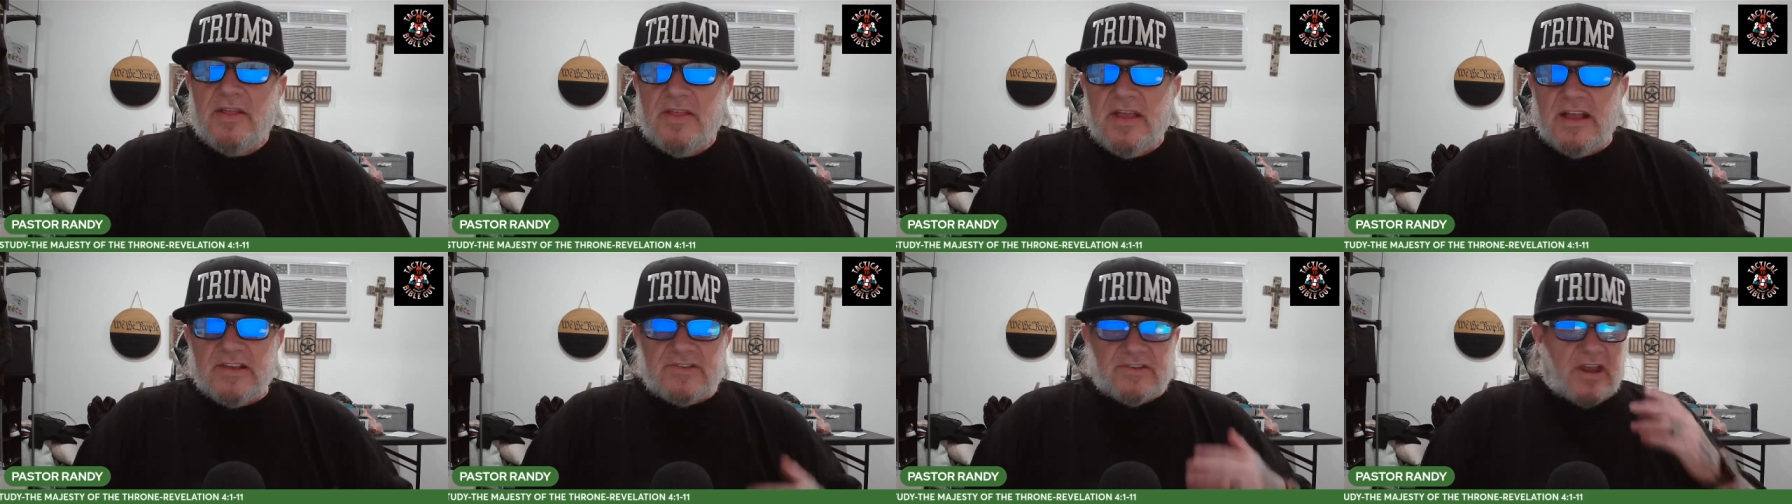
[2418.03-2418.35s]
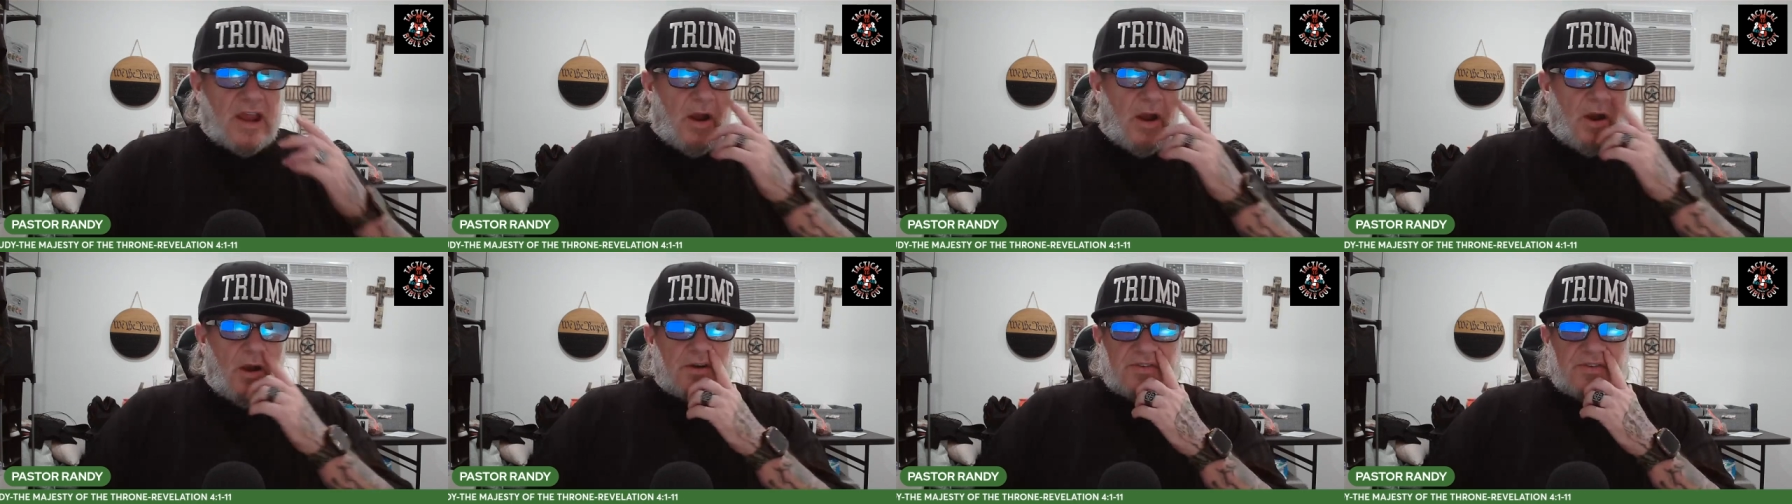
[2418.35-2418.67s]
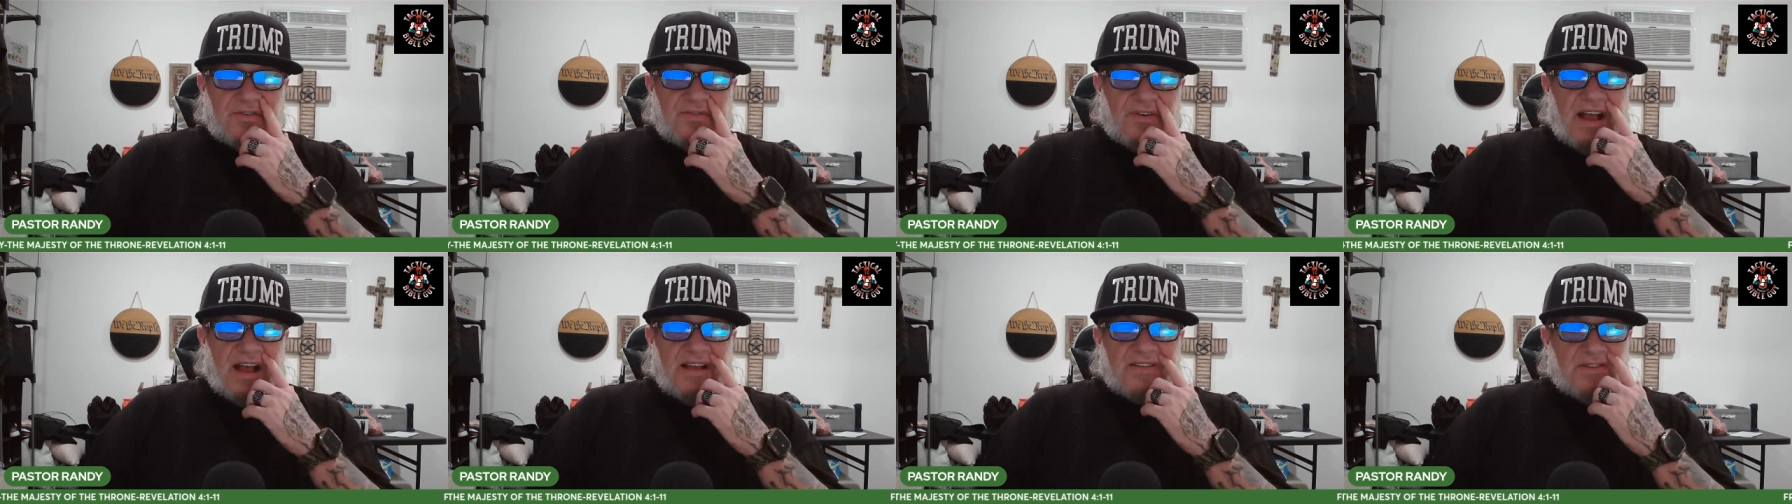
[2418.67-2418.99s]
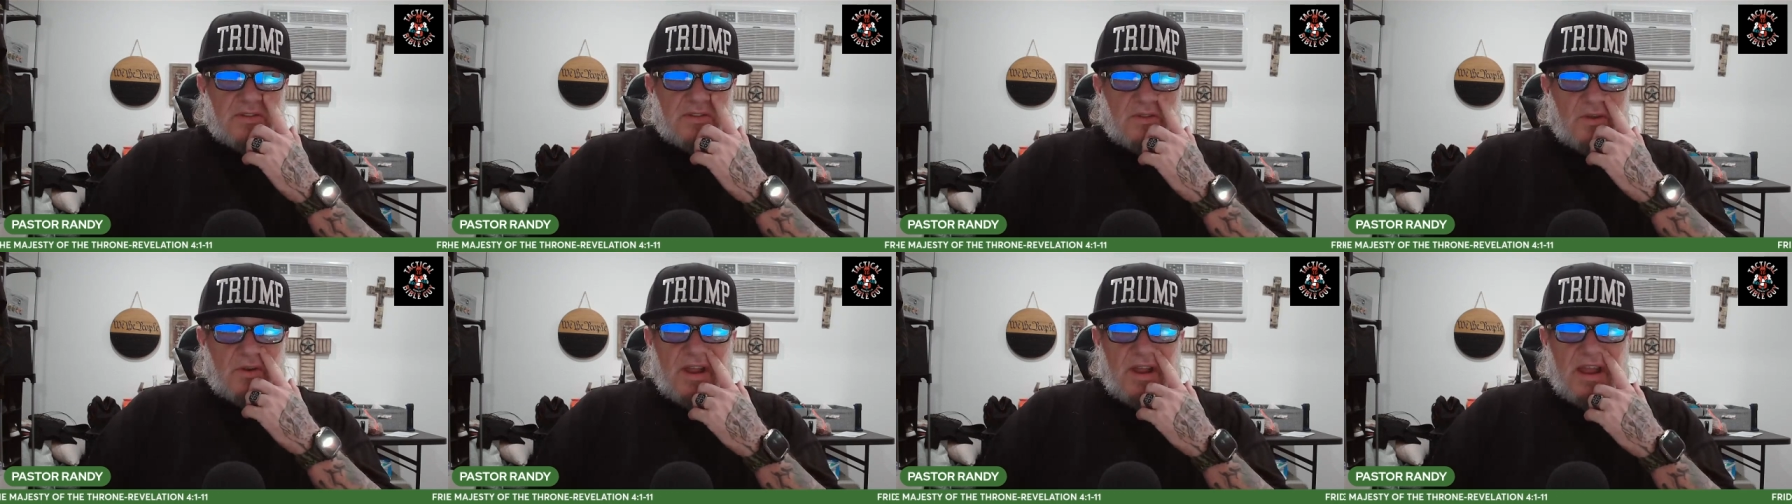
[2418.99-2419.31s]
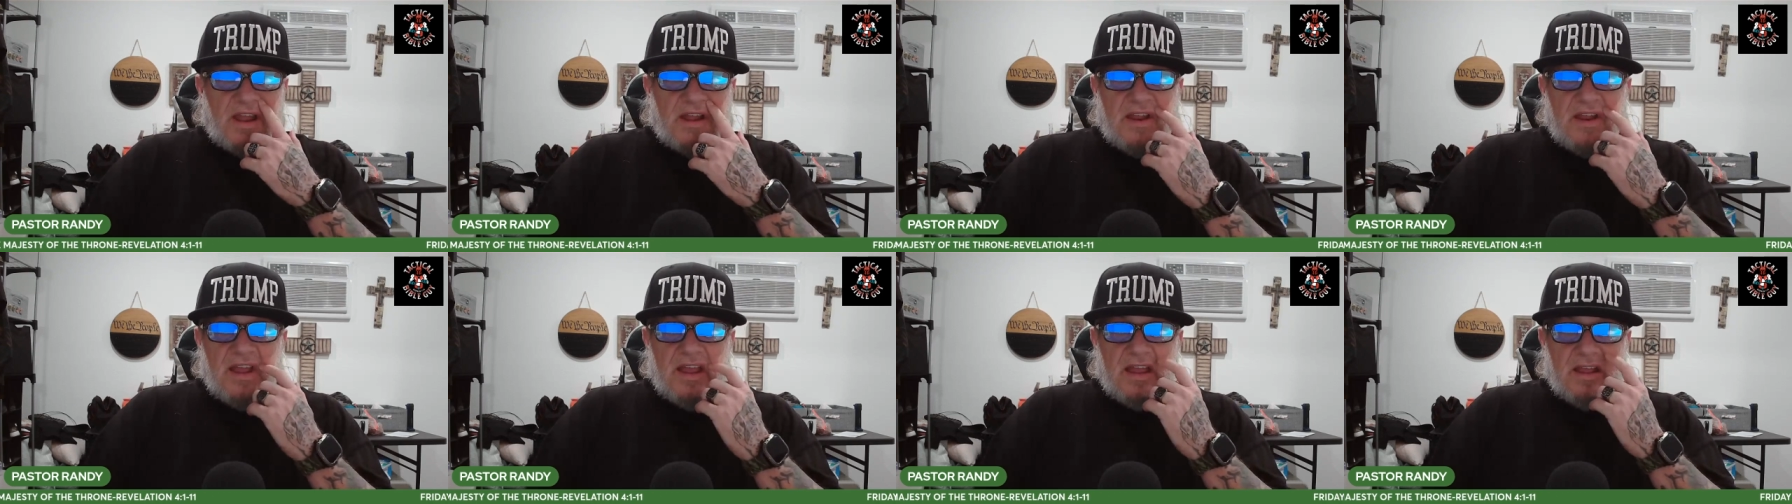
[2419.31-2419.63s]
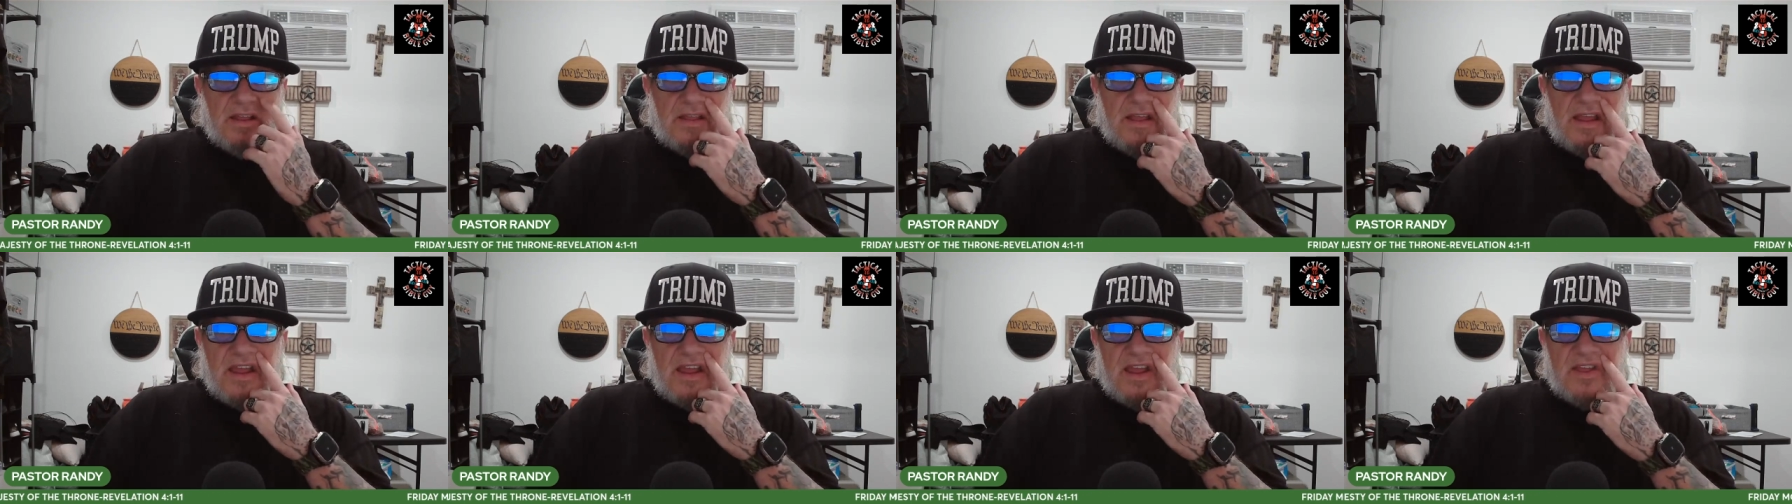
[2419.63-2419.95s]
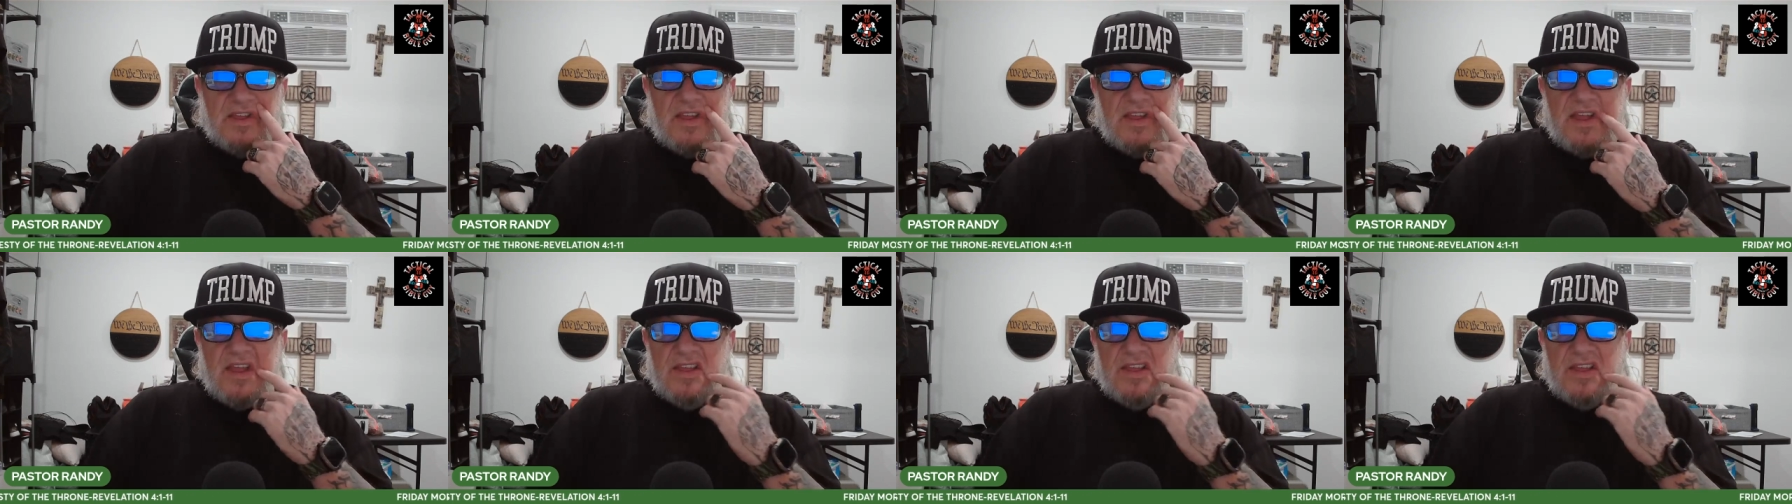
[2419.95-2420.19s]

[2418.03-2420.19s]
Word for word: that's characterized in their in in in,